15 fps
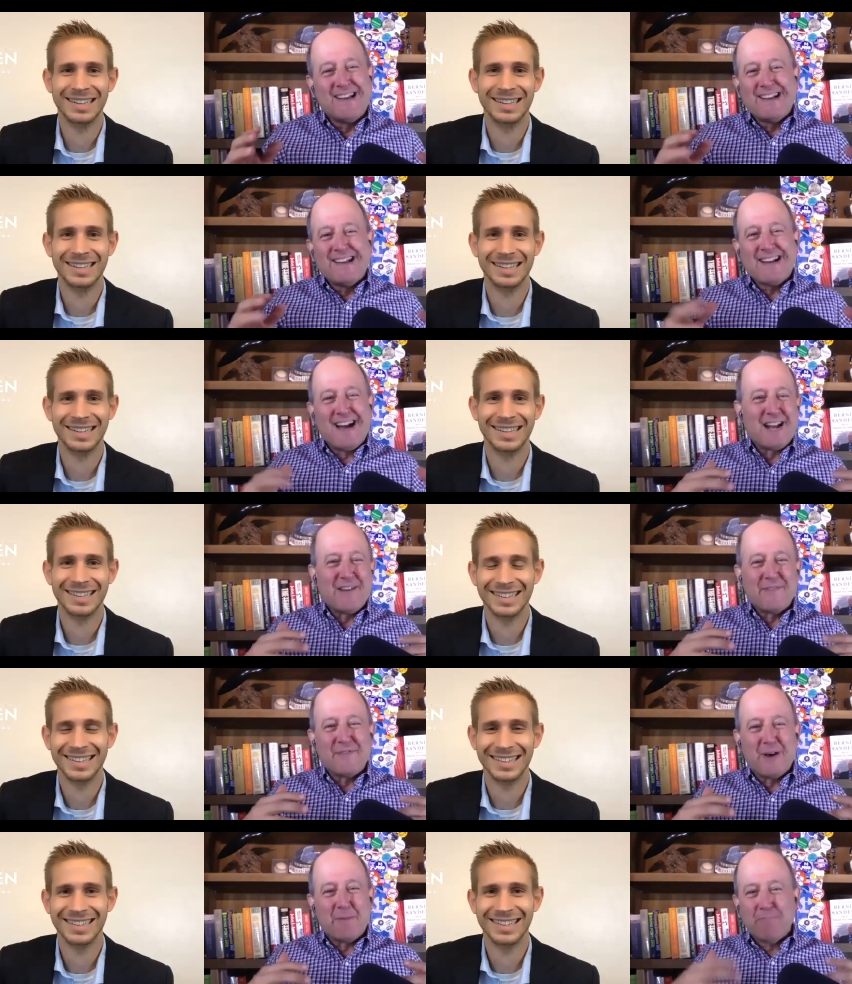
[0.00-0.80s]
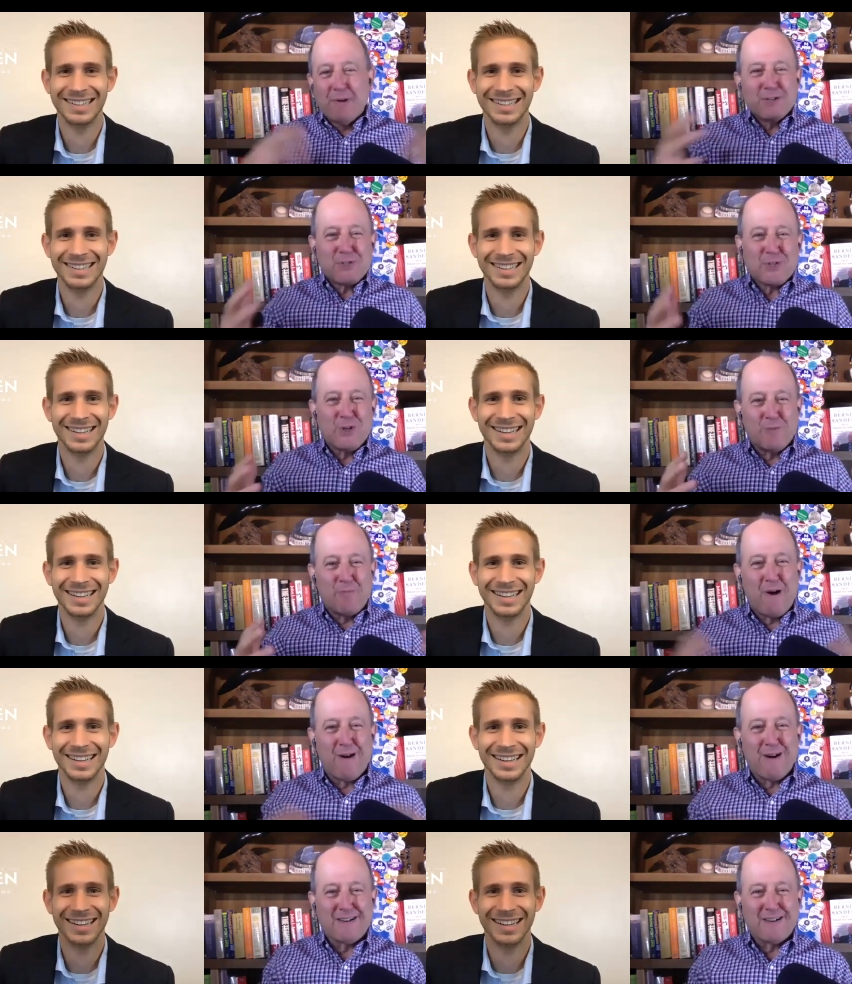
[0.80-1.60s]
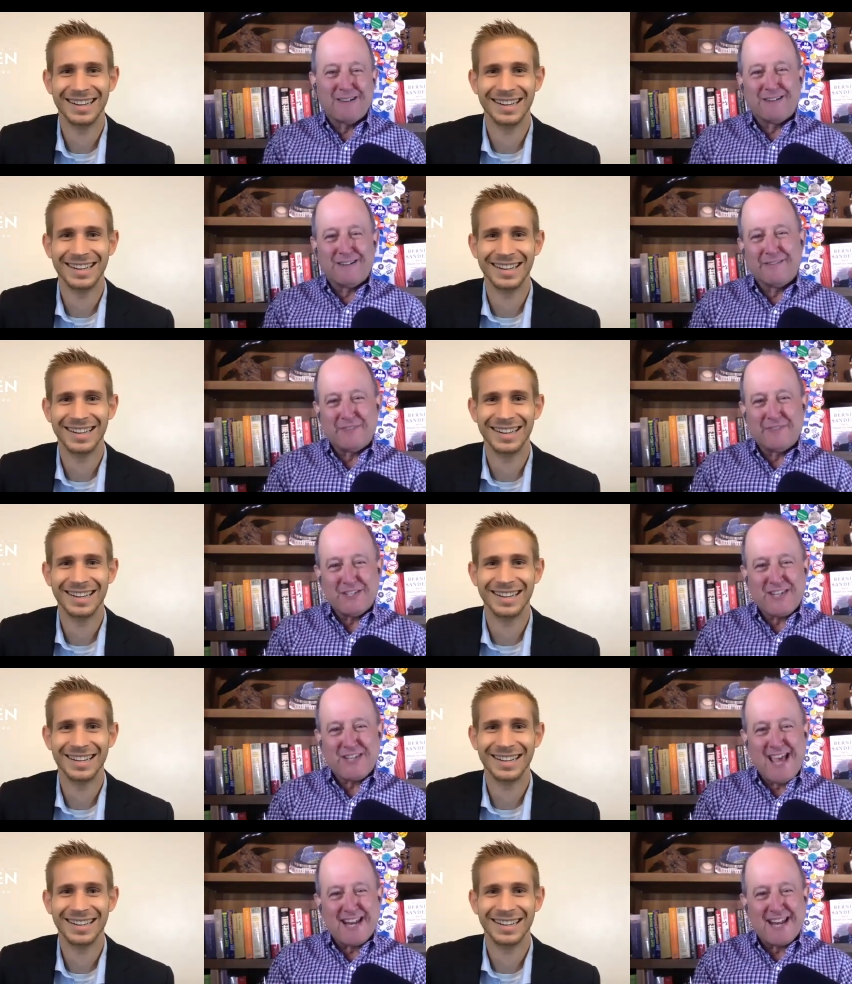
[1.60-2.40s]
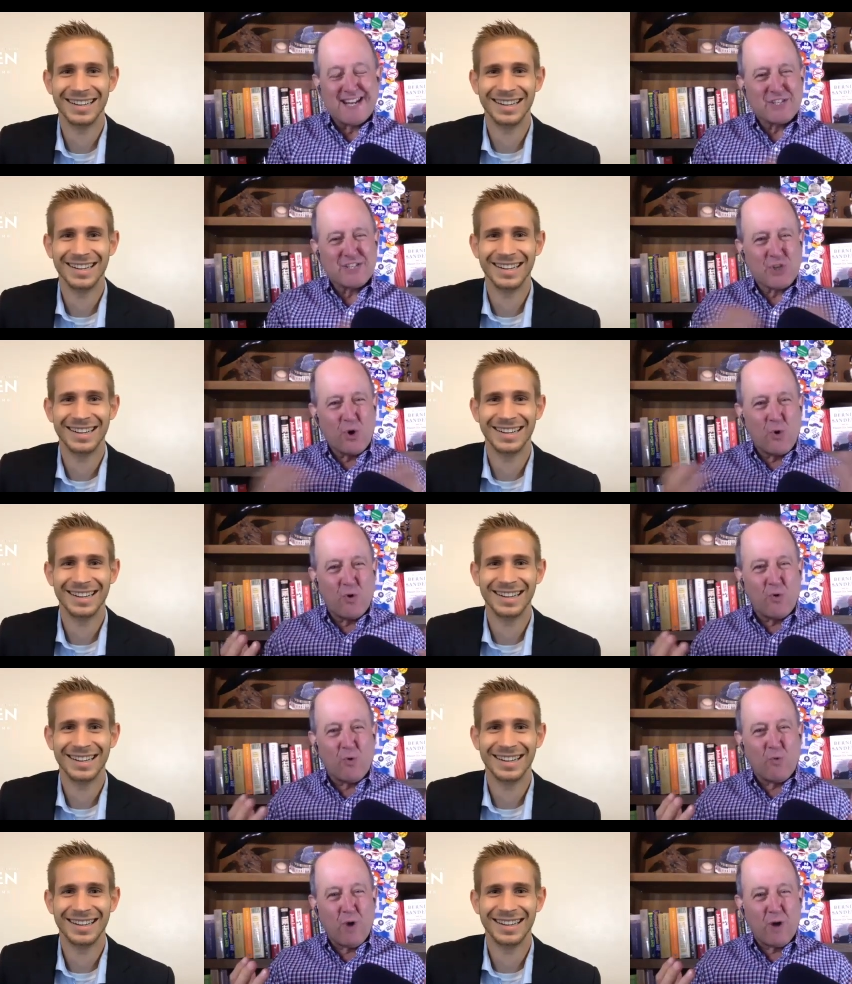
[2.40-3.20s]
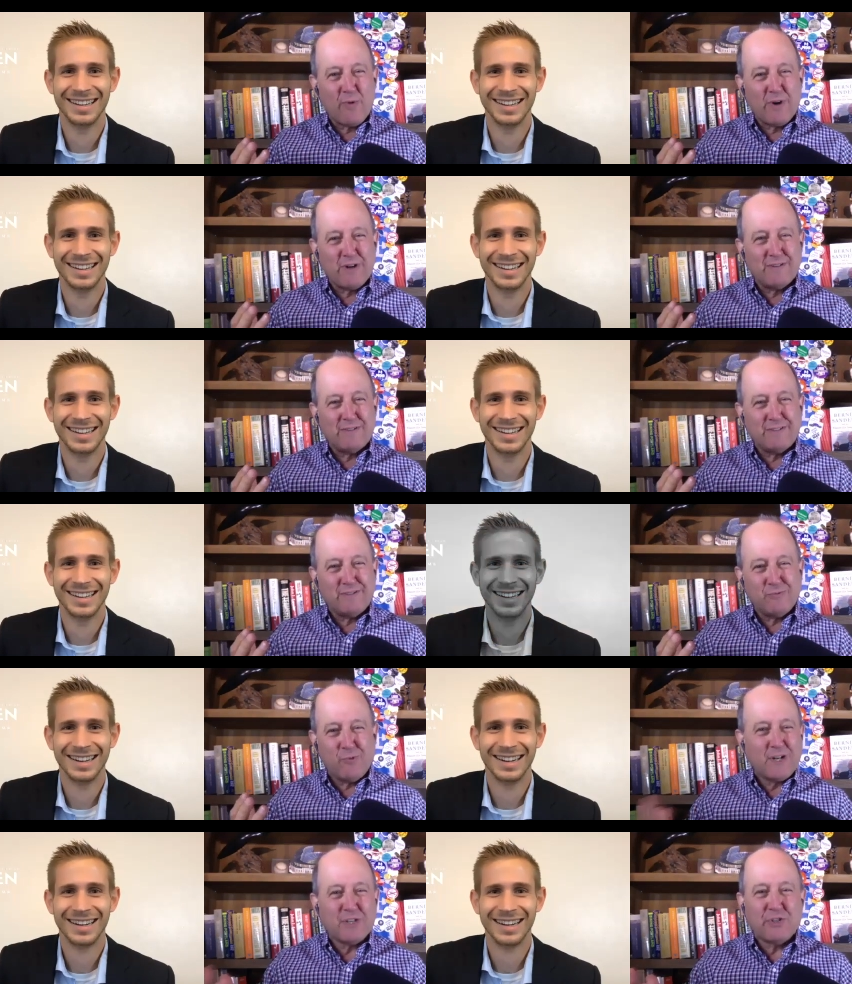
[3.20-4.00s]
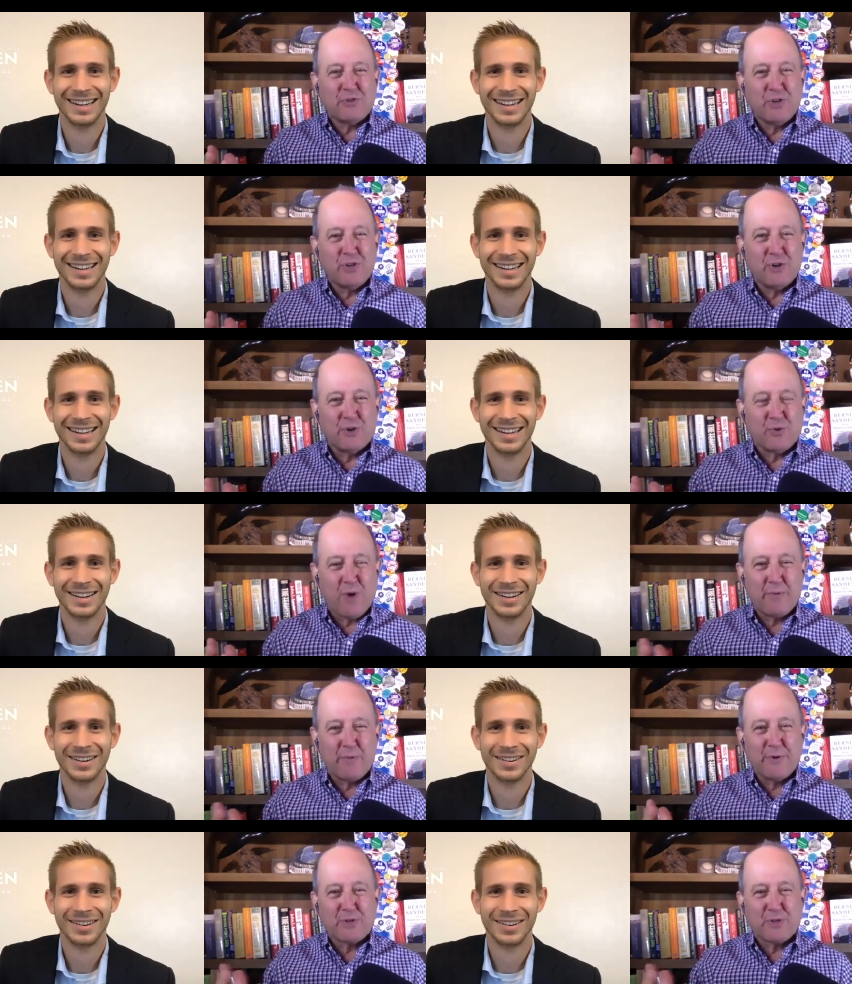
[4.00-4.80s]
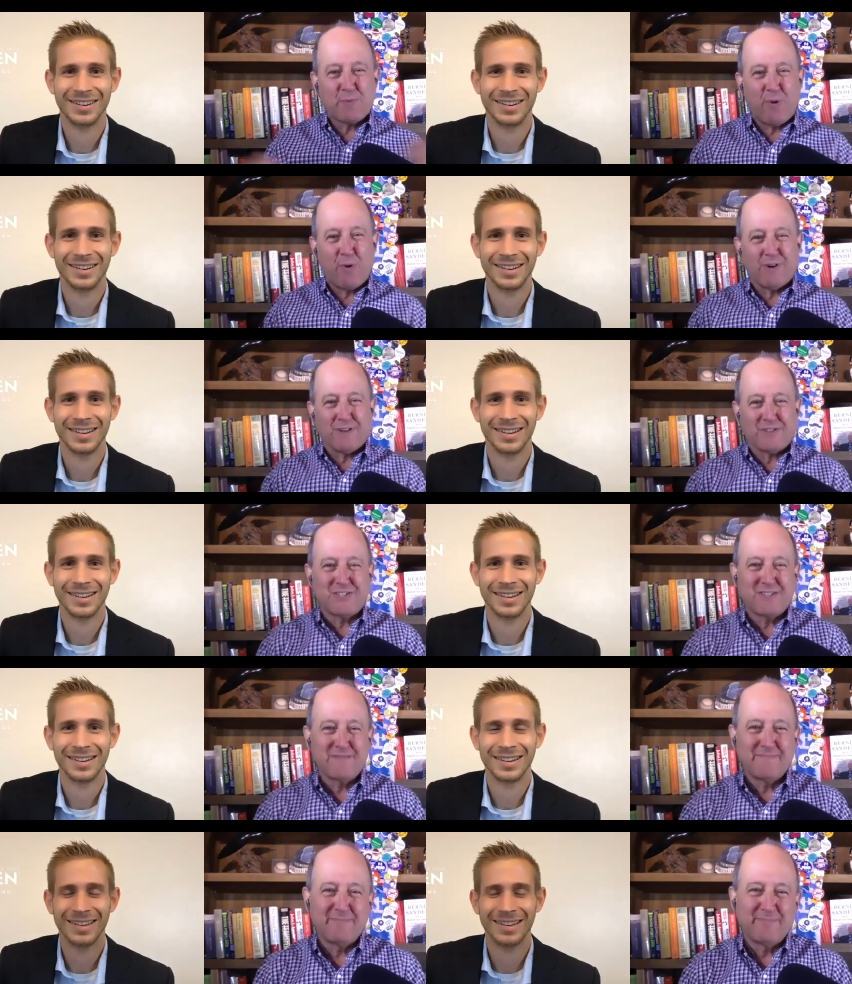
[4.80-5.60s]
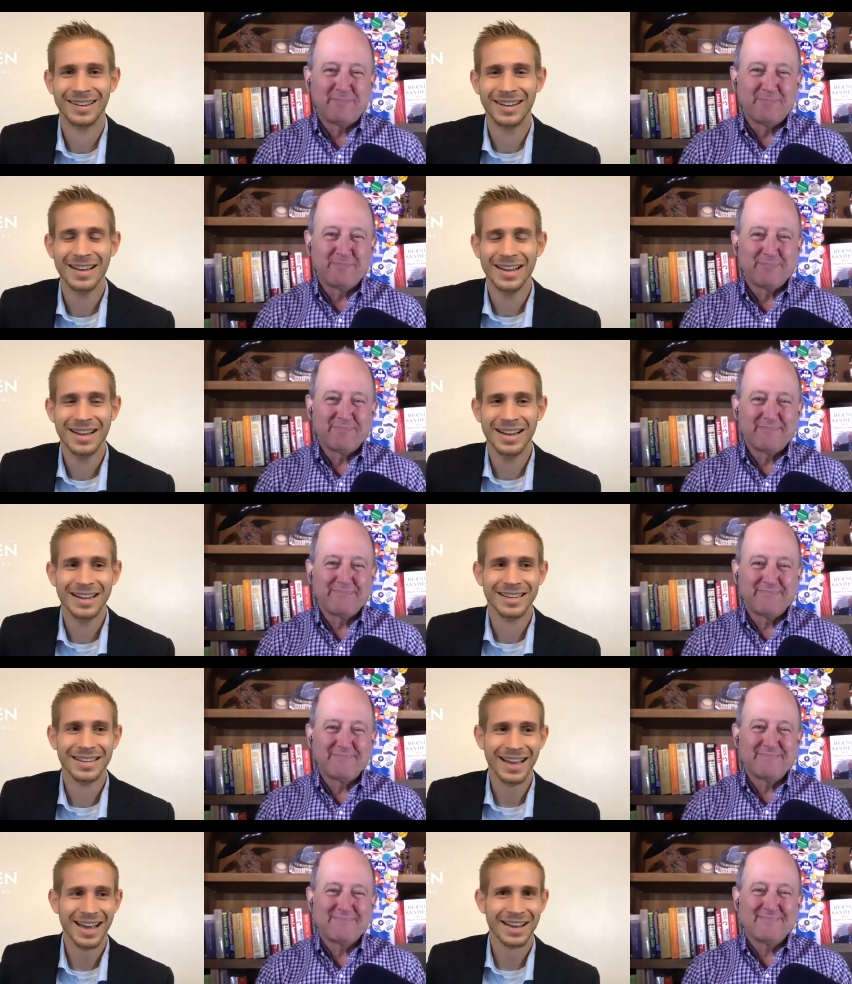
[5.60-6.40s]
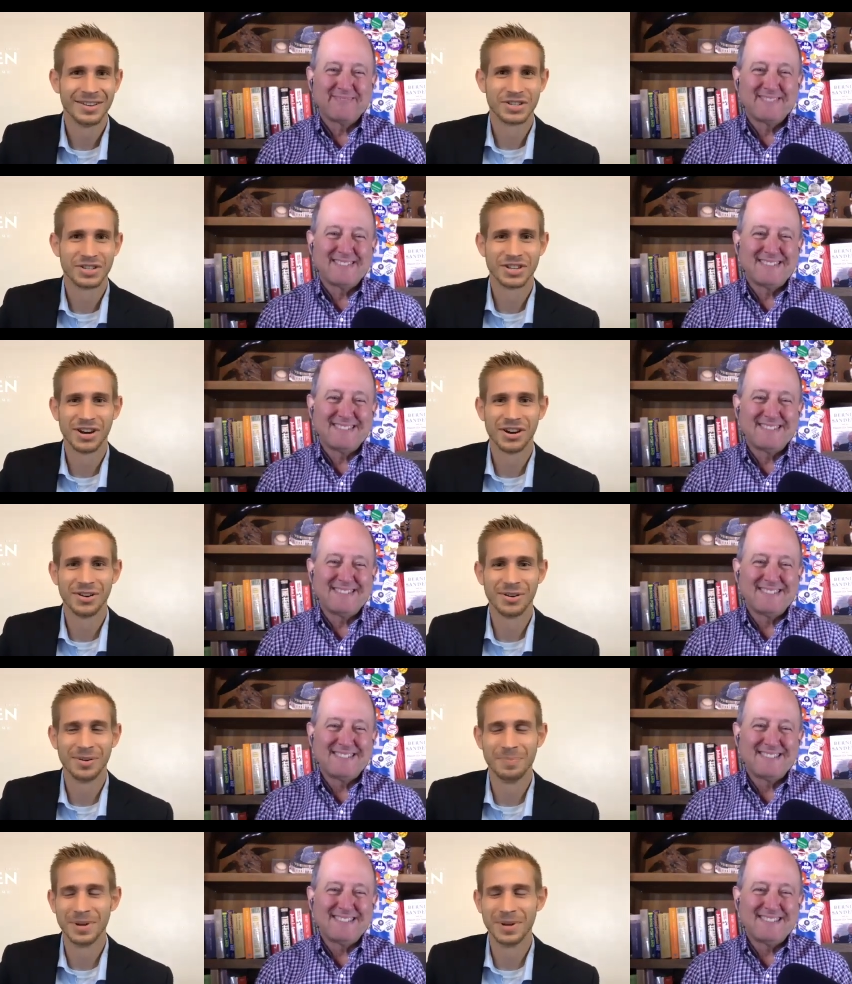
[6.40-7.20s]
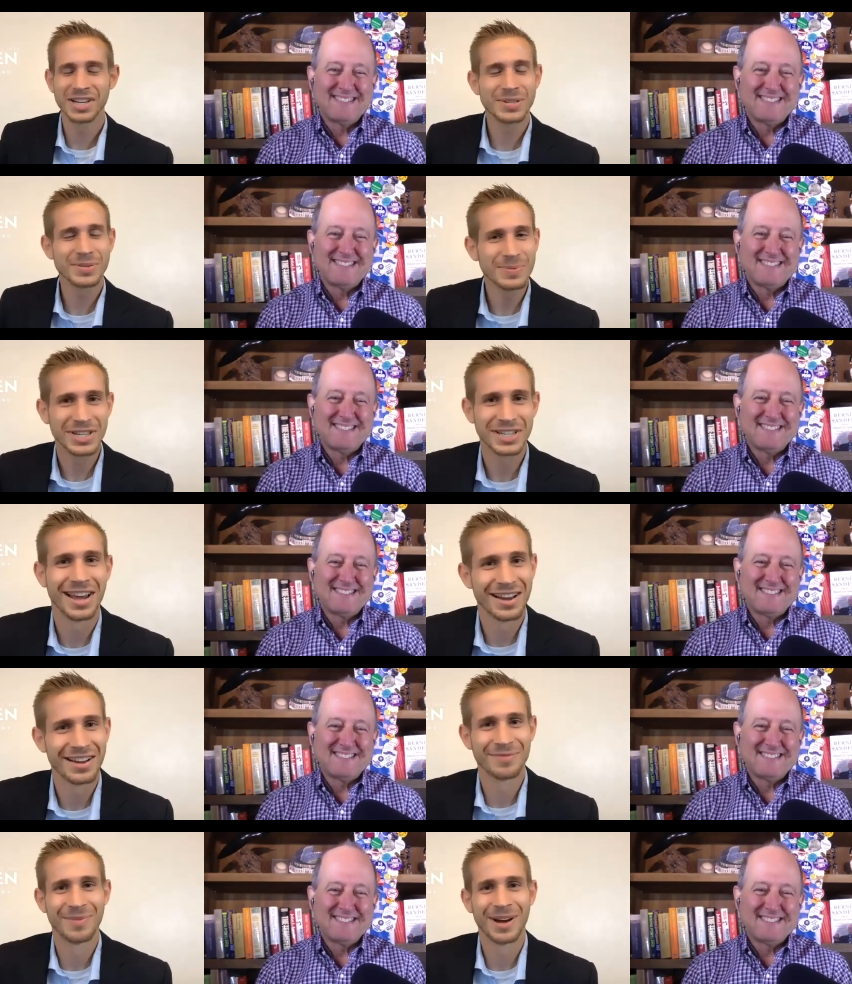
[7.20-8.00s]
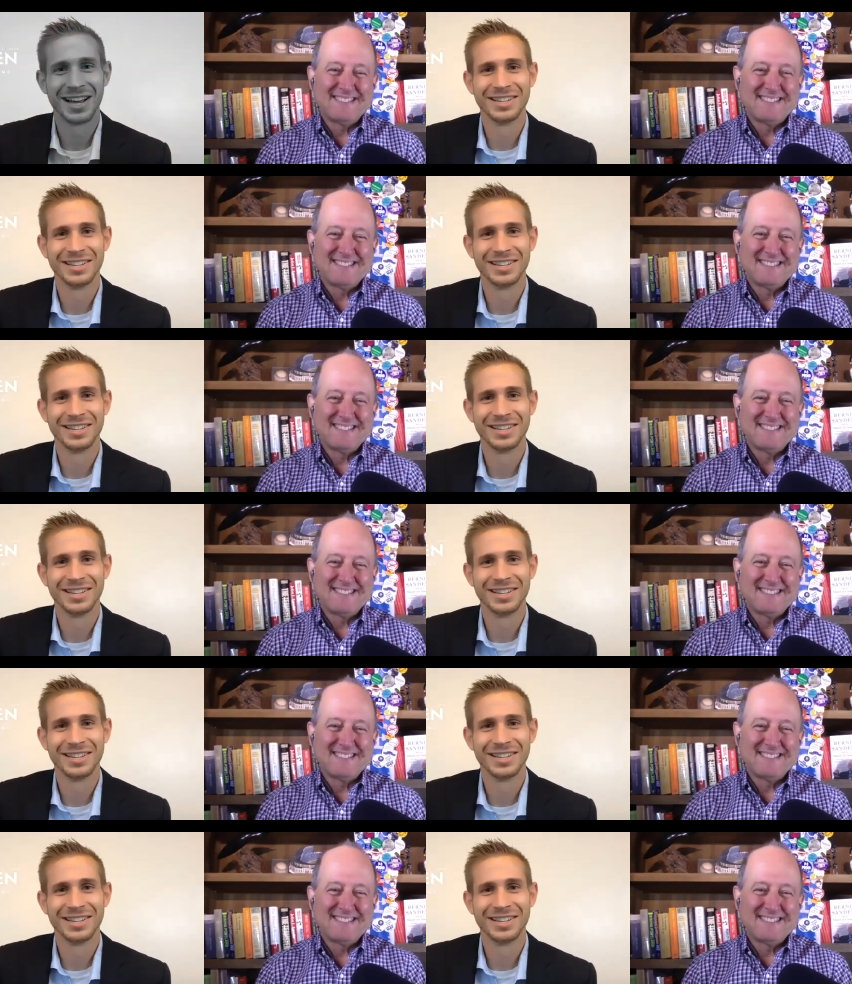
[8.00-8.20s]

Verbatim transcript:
Speaker 1: kind of the personal part of these candidates. So where were what did you do? What were your sports?
Speaker 2: Yeah. So biggest mistake of my entire